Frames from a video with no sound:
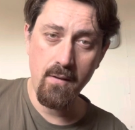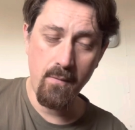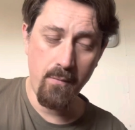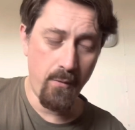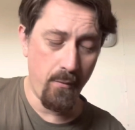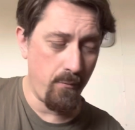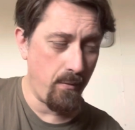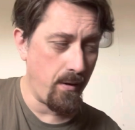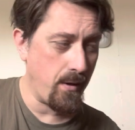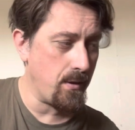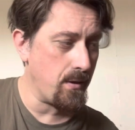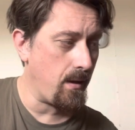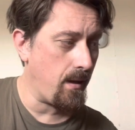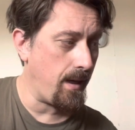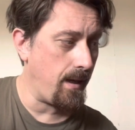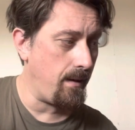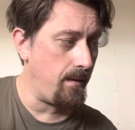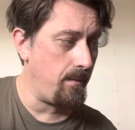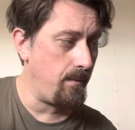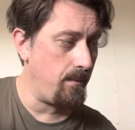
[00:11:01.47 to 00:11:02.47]
of the rich
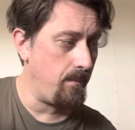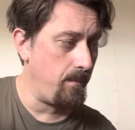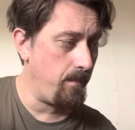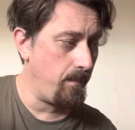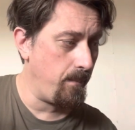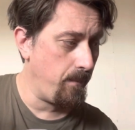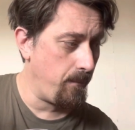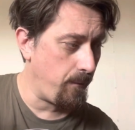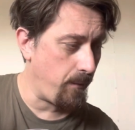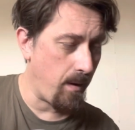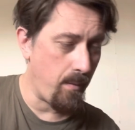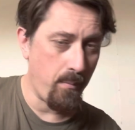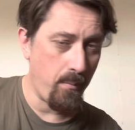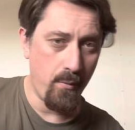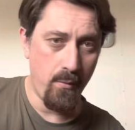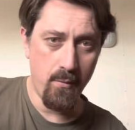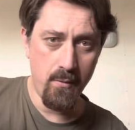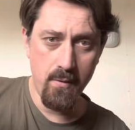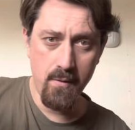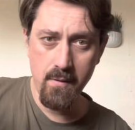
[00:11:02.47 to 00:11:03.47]
light
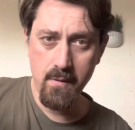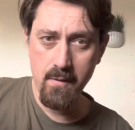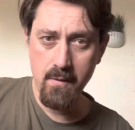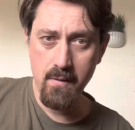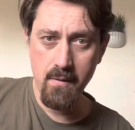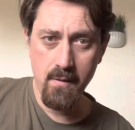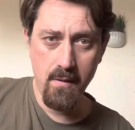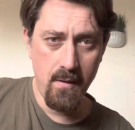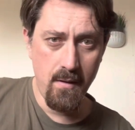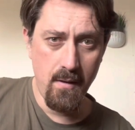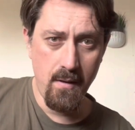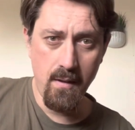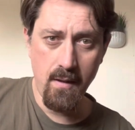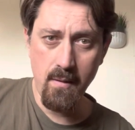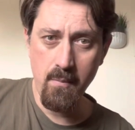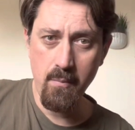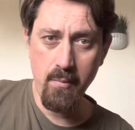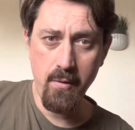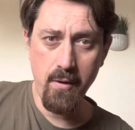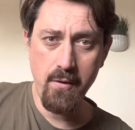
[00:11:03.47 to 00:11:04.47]
fretboard
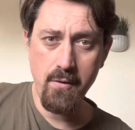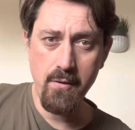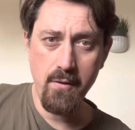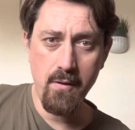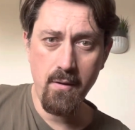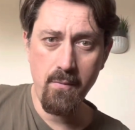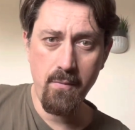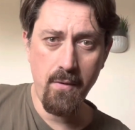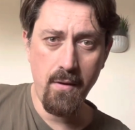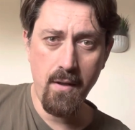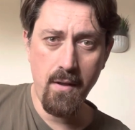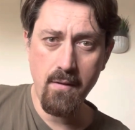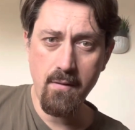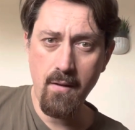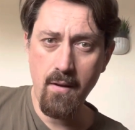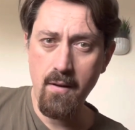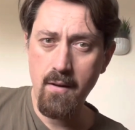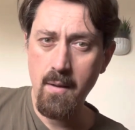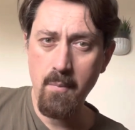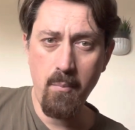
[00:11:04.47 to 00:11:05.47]
and bridge of the
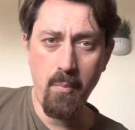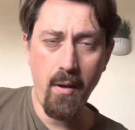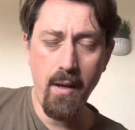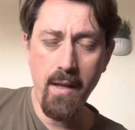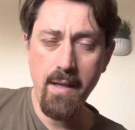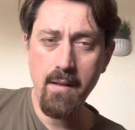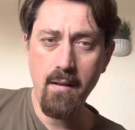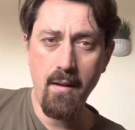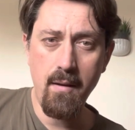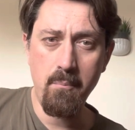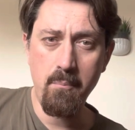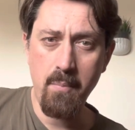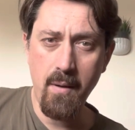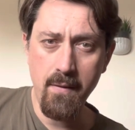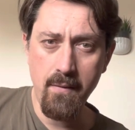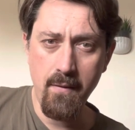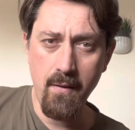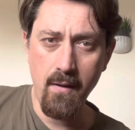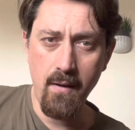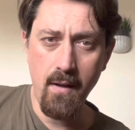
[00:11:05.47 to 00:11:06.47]
guitar. It played like
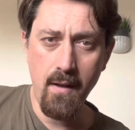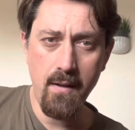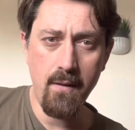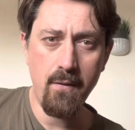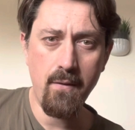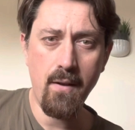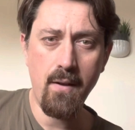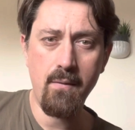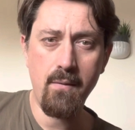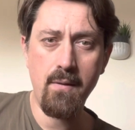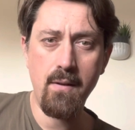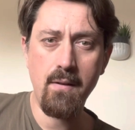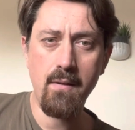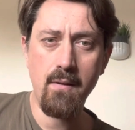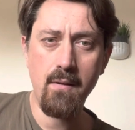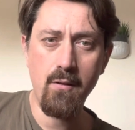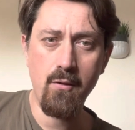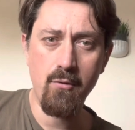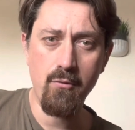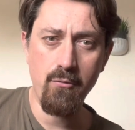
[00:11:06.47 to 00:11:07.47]
butter and it sounded
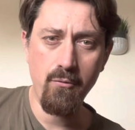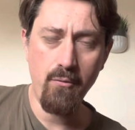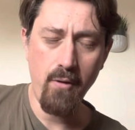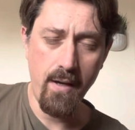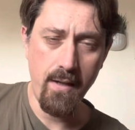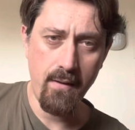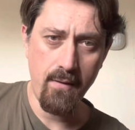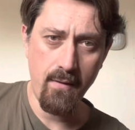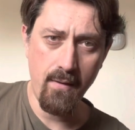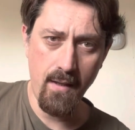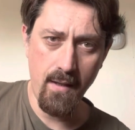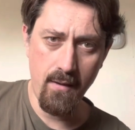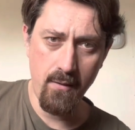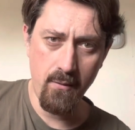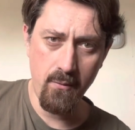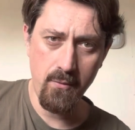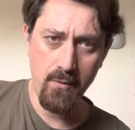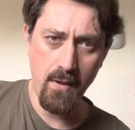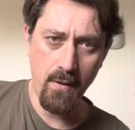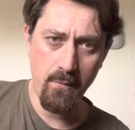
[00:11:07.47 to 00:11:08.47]
great. That
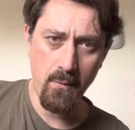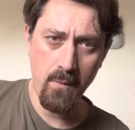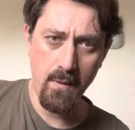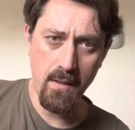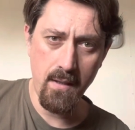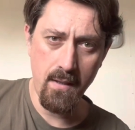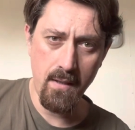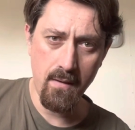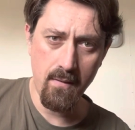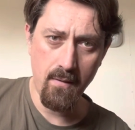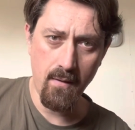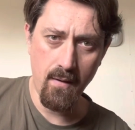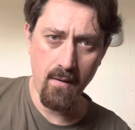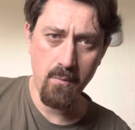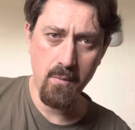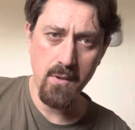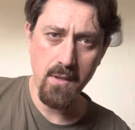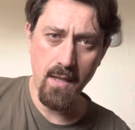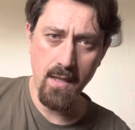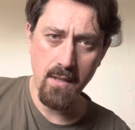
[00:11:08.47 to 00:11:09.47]
little Jeff Tweedy guitar,
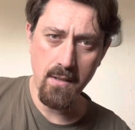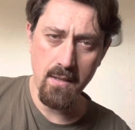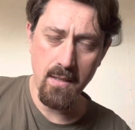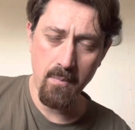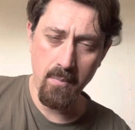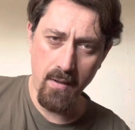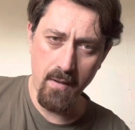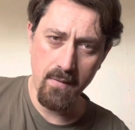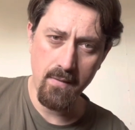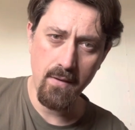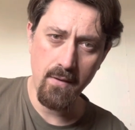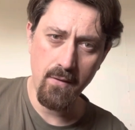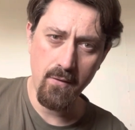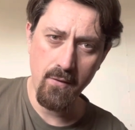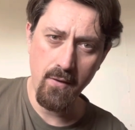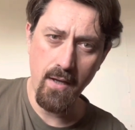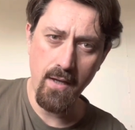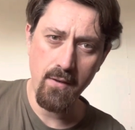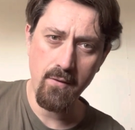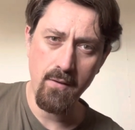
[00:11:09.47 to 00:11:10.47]
which I actually part
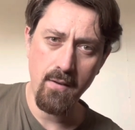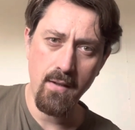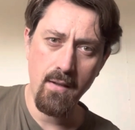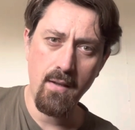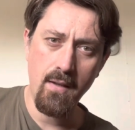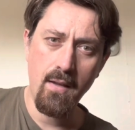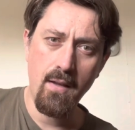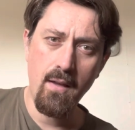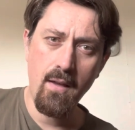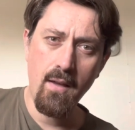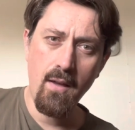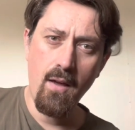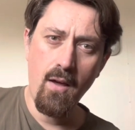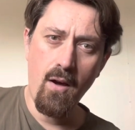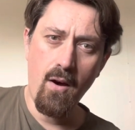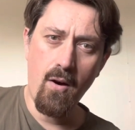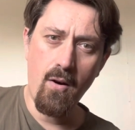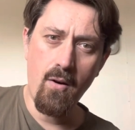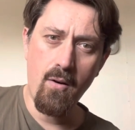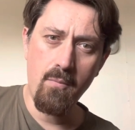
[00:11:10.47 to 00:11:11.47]
exchanged
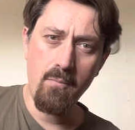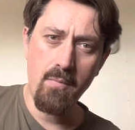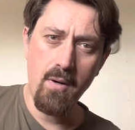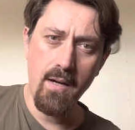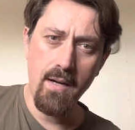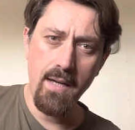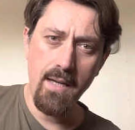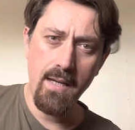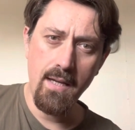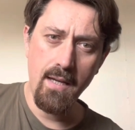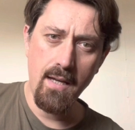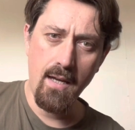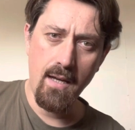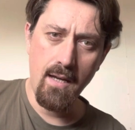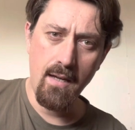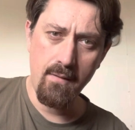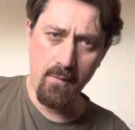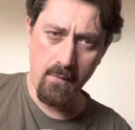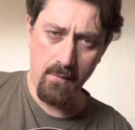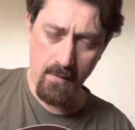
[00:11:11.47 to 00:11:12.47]
on my,
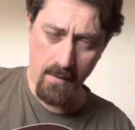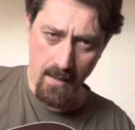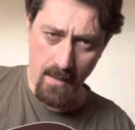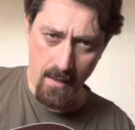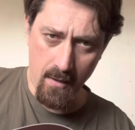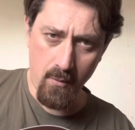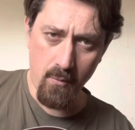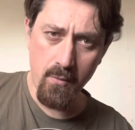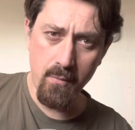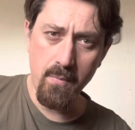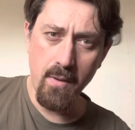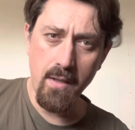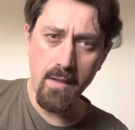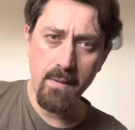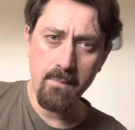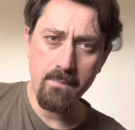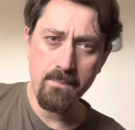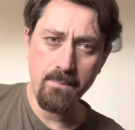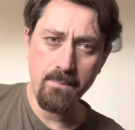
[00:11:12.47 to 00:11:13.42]
to get hold of my